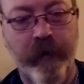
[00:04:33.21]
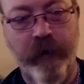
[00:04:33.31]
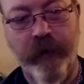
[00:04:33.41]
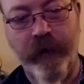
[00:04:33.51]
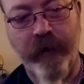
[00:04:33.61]

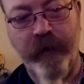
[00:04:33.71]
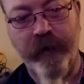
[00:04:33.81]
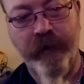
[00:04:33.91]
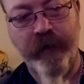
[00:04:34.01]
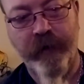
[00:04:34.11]

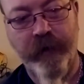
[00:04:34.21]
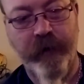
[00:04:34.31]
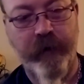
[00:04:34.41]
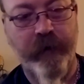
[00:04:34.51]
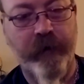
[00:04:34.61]
And
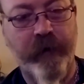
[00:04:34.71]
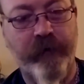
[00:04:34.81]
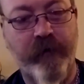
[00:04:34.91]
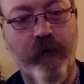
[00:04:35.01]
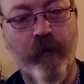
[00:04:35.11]
that's
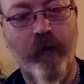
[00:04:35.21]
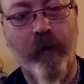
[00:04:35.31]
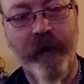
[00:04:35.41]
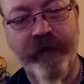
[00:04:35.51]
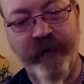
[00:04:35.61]

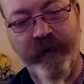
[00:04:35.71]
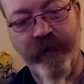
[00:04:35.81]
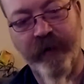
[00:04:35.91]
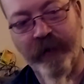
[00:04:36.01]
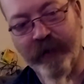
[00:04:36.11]
quite
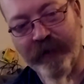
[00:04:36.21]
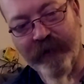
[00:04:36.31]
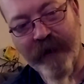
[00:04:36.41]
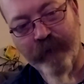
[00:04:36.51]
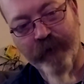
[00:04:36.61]
an
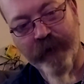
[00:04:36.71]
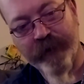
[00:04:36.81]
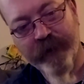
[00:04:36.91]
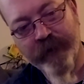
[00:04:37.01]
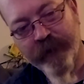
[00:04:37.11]
elaborate
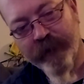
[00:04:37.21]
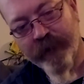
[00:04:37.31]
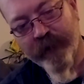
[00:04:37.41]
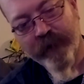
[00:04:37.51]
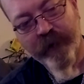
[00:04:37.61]

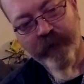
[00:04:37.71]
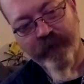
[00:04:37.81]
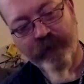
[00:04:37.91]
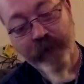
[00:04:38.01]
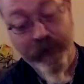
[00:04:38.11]

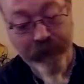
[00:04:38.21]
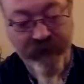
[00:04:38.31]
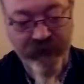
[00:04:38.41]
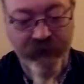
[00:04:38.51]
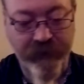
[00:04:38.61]
frame
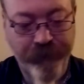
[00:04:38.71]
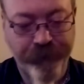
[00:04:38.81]
it's in.